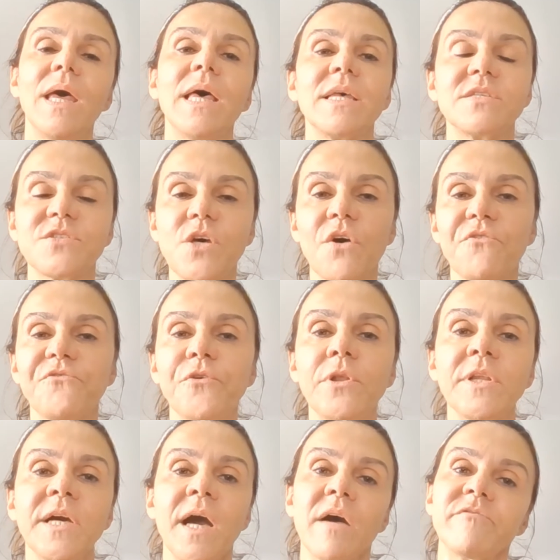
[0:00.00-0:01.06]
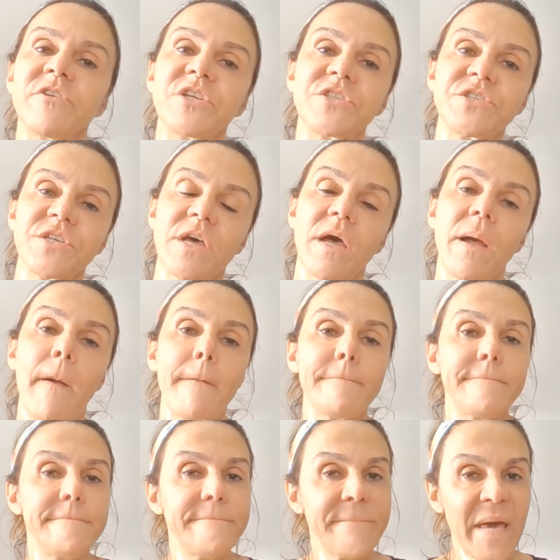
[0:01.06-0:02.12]
So full coverage
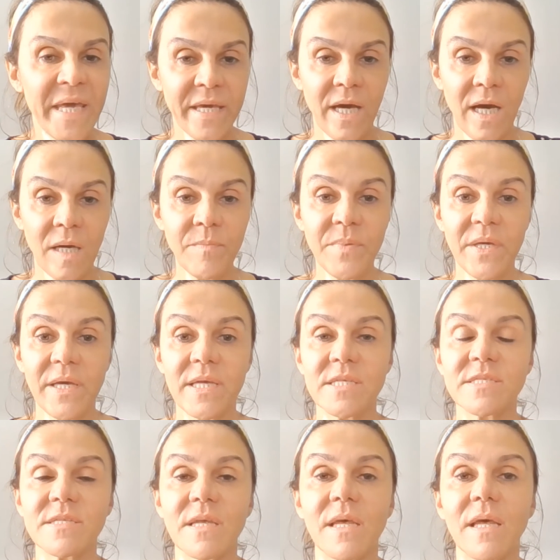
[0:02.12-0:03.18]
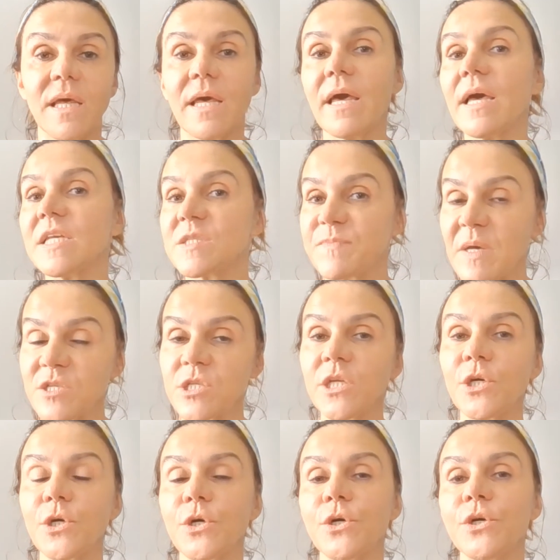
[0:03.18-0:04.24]
makeup is especially
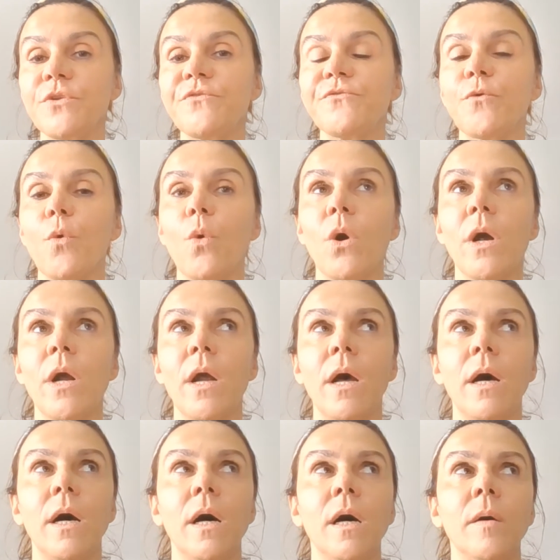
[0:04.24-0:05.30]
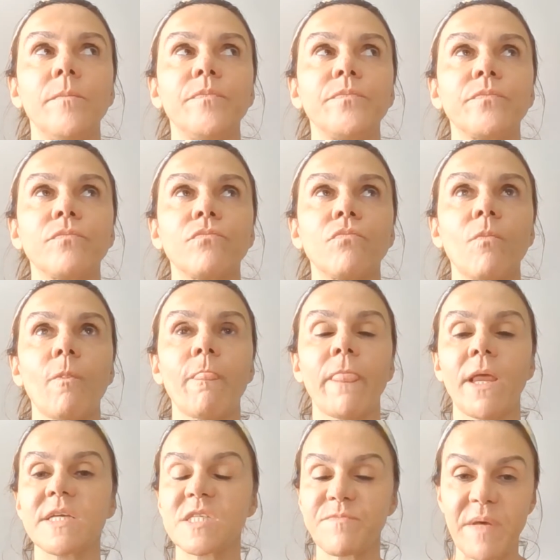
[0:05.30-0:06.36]
good for
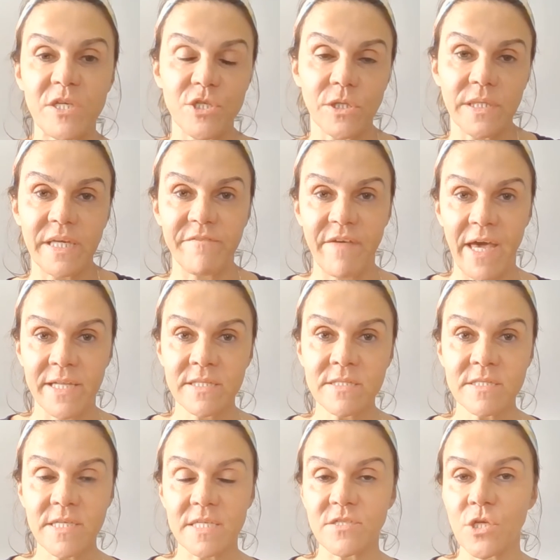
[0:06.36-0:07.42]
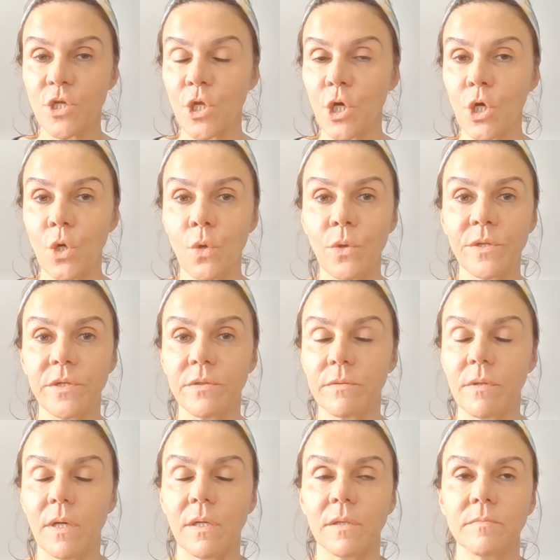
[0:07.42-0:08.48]
special events. As you know,
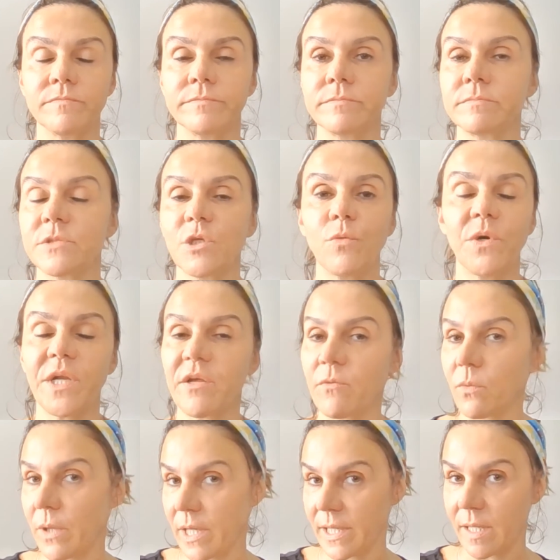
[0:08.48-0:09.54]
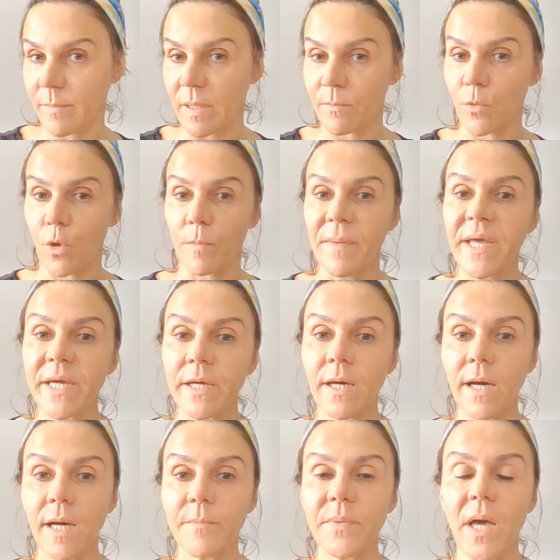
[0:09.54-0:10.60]
you want to wear a little bit more
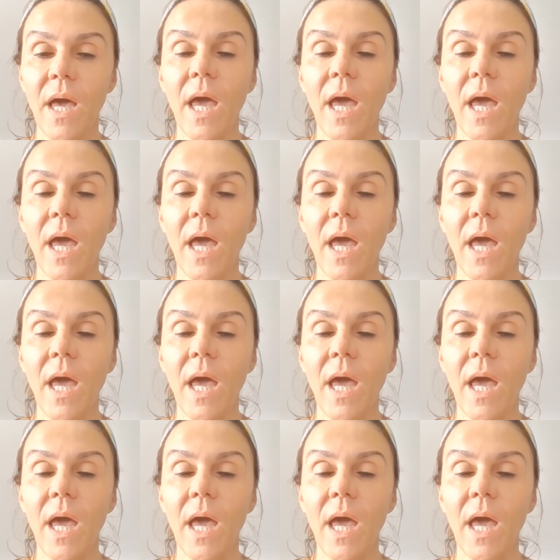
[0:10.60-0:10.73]
makeup,